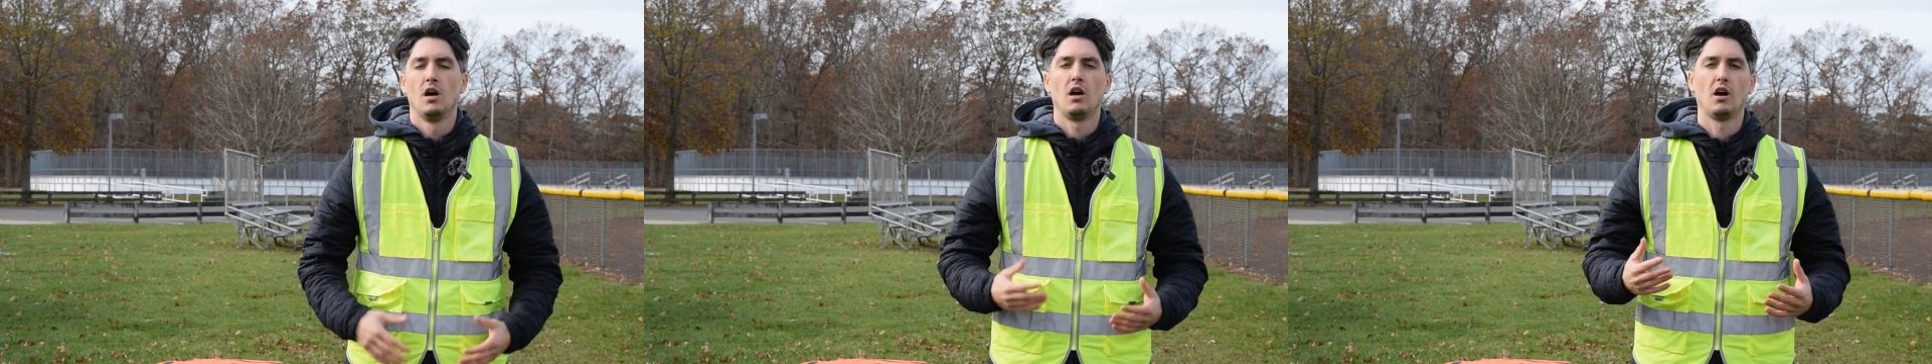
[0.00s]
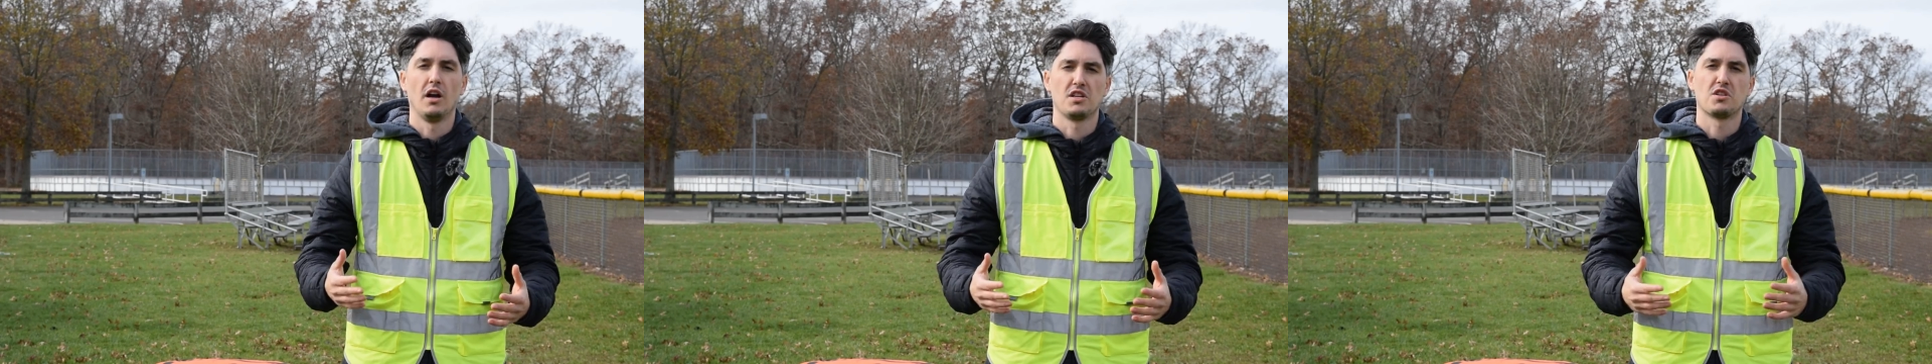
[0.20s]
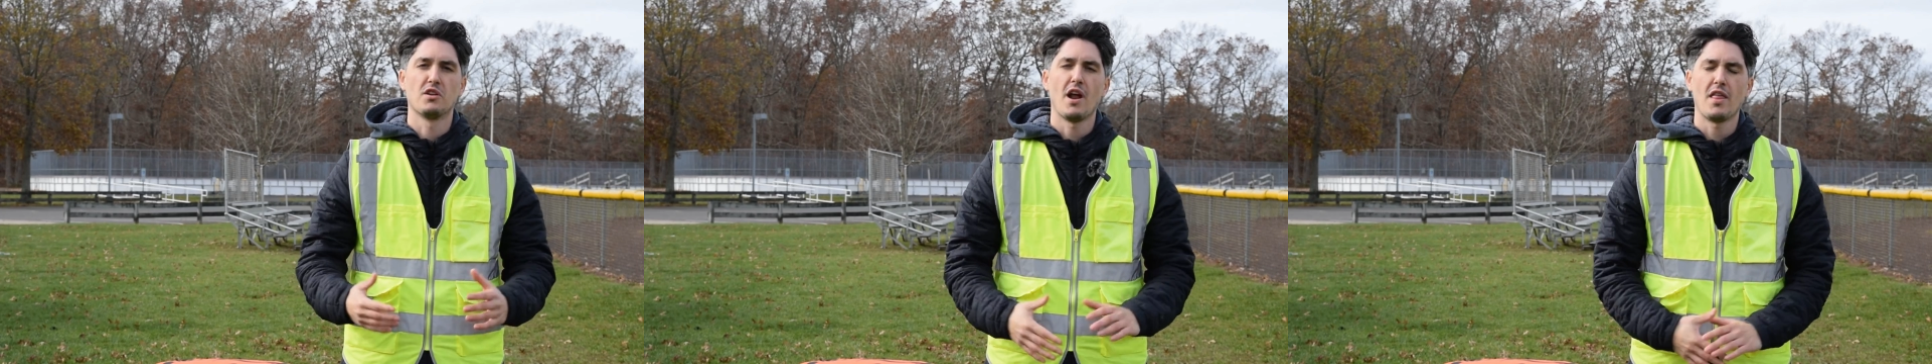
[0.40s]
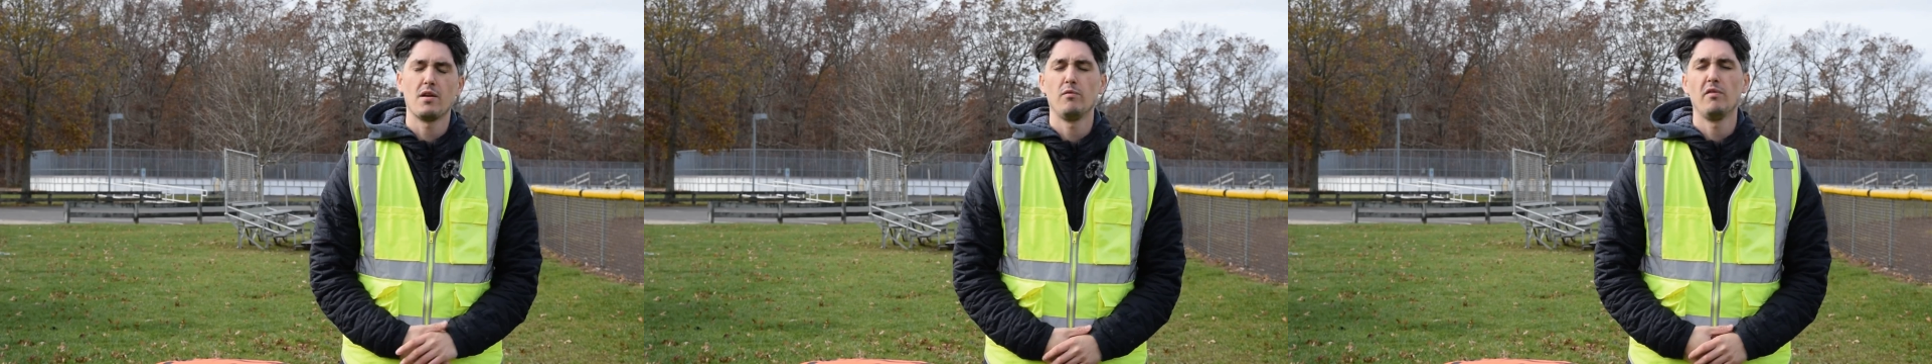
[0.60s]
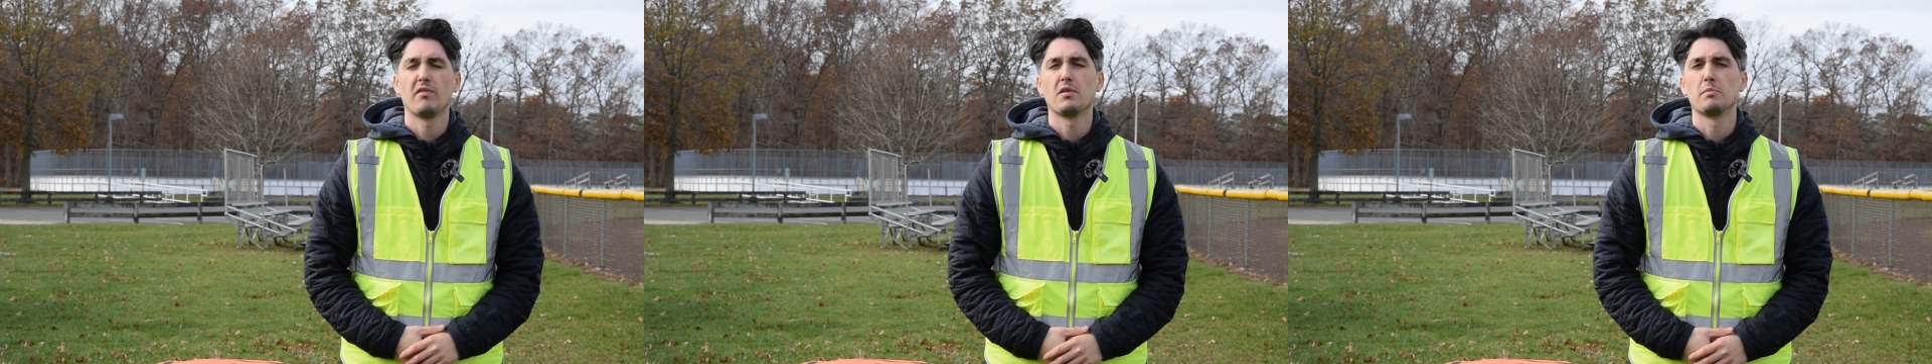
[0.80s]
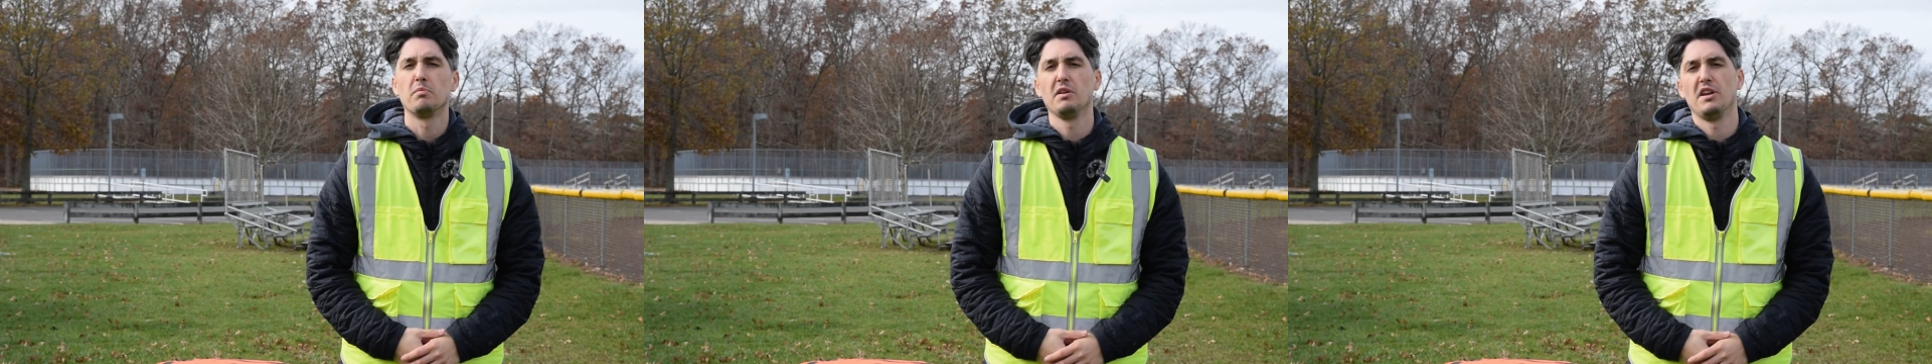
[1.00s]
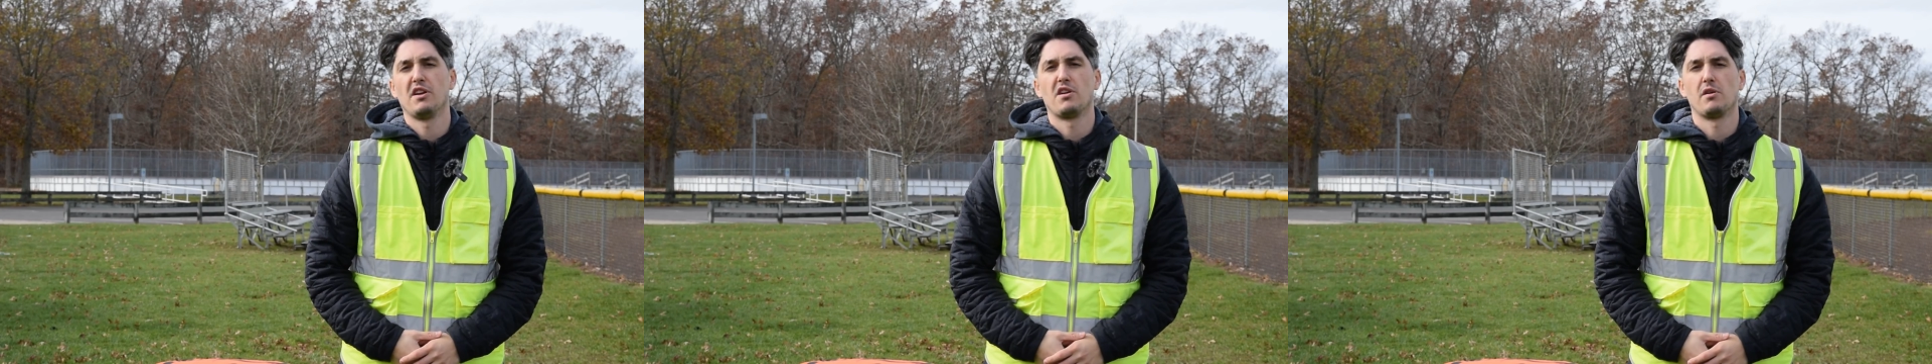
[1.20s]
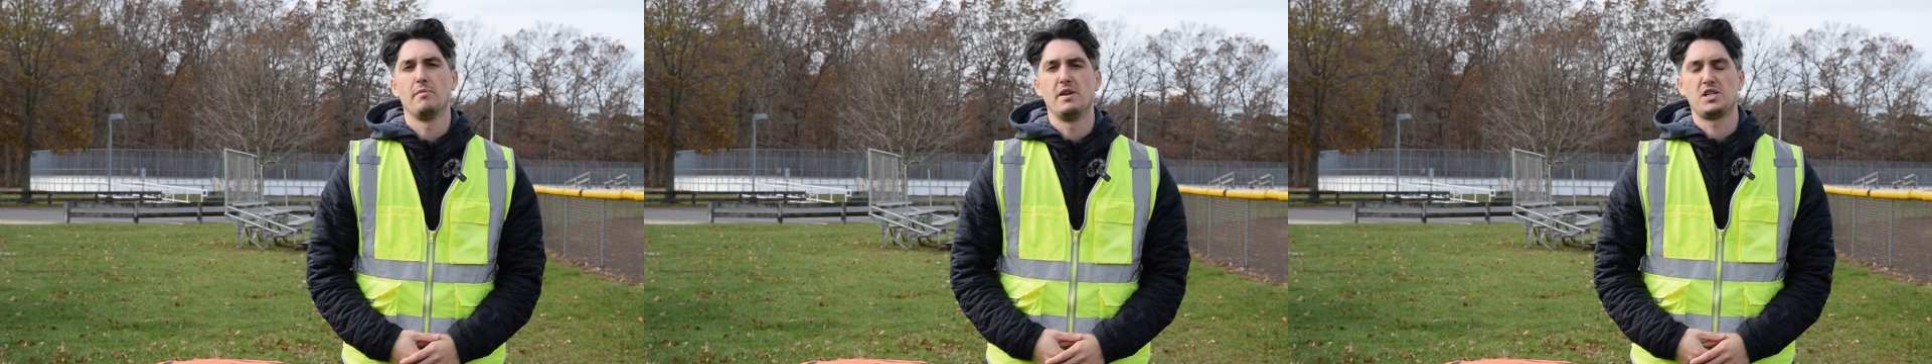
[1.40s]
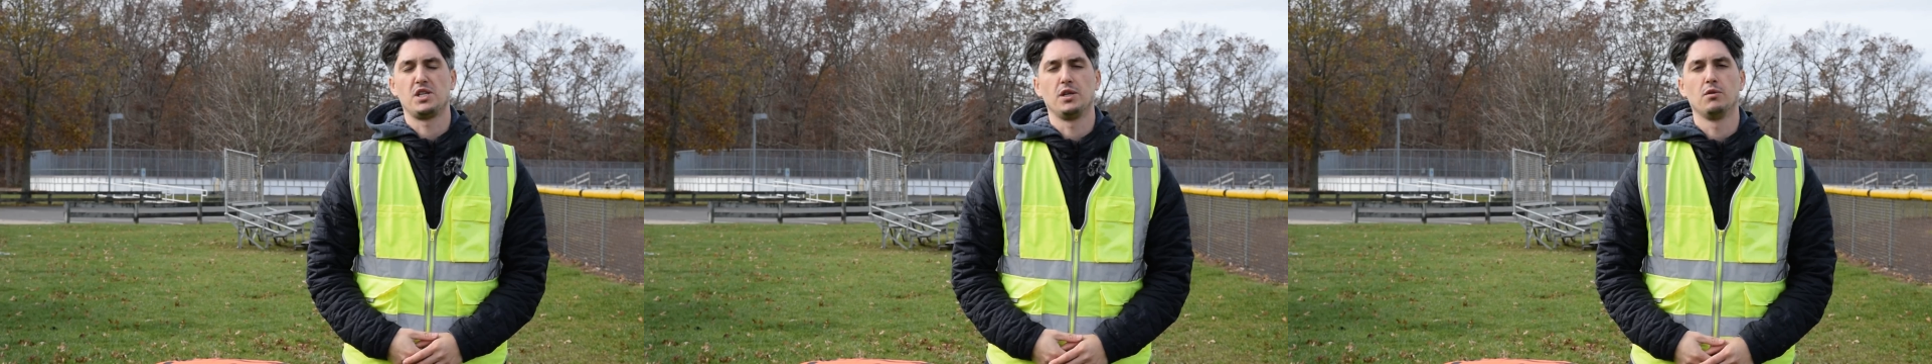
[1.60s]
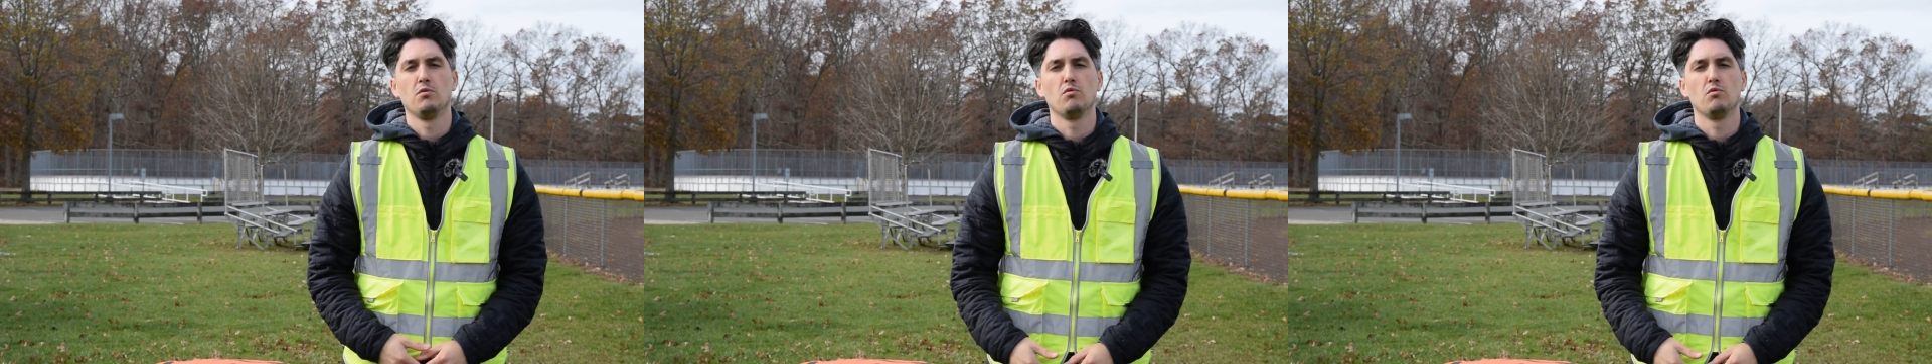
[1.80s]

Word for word: All right, so now that we've completed our mission,